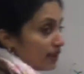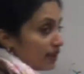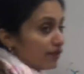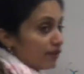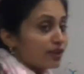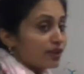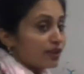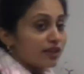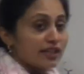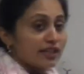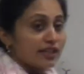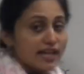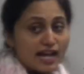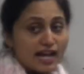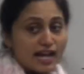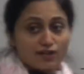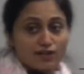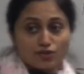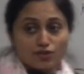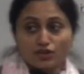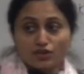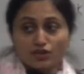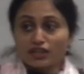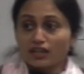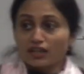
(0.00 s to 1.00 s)

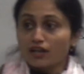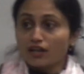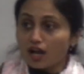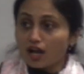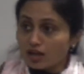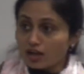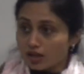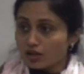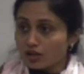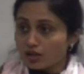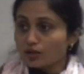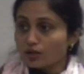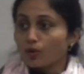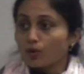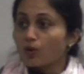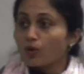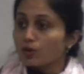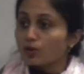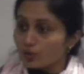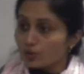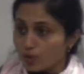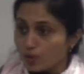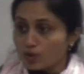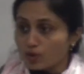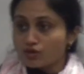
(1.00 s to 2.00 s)
reaction can occur or
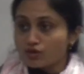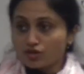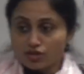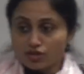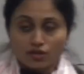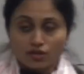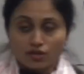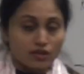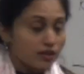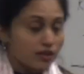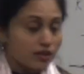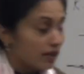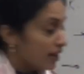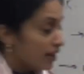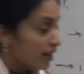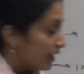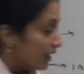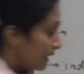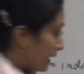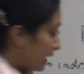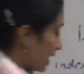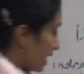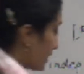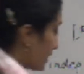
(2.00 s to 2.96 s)
not. Kc